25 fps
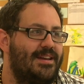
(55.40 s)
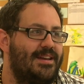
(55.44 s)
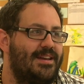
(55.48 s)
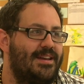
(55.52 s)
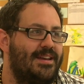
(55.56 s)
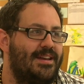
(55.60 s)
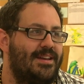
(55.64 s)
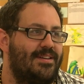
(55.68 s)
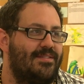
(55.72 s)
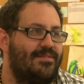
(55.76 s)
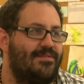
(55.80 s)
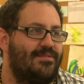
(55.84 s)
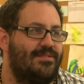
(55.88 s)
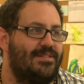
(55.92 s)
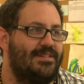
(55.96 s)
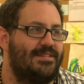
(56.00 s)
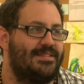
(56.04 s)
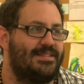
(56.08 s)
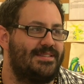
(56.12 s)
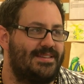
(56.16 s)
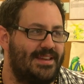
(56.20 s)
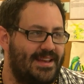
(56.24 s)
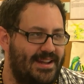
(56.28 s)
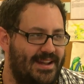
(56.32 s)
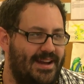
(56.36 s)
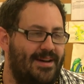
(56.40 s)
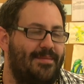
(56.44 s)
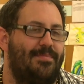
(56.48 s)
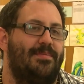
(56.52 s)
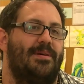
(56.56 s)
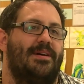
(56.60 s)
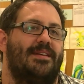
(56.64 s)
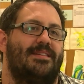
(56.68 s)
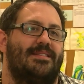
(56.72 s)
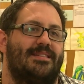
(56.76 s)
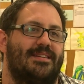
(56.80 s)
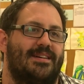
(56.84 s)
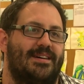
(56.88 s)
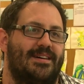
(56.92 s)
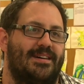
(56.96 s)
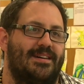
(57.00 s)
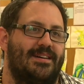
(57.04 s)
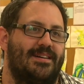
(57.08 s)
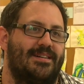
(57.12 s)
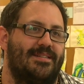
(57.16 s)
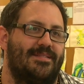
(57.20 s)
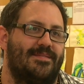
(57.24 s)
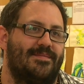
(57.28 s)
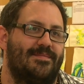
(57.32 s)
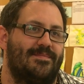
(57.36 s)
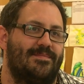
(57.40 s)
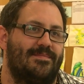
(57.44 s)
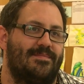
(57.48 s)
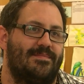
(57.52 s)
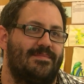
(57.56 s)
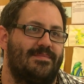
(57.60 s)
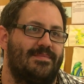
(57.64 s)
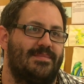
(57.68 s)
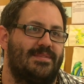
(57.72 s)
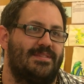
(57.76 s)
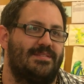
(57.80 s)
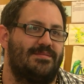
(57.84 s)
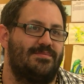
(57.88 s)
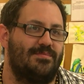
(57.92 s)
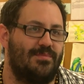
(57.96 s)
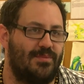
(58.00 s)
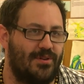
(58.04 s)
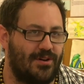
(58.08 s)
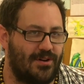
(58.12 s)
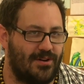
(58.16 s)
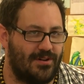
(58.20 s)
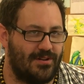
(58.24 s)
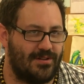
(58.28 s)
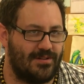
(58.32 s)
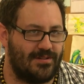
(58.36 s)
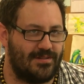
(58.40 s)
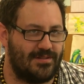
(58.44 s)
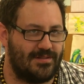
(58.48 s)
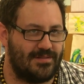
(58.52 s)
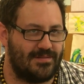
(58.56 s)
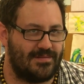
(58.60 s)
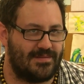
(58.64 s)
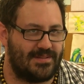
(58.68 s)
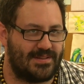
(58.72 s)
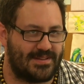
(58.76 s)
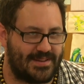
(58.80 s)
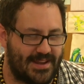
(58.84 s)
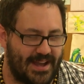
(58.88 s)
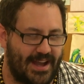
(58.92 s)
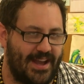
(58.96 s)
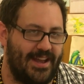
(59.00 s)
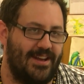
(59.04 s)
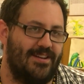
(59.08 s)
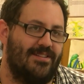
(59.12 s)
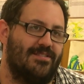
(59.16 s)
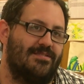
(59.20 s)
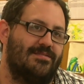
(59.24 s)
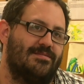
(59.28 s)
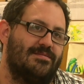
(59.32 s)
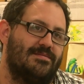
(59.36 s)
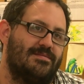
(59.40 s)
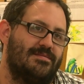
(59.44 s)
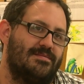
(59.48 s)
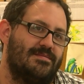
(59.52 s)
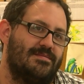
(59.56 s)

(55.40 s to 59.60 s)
it was set up as a small-scale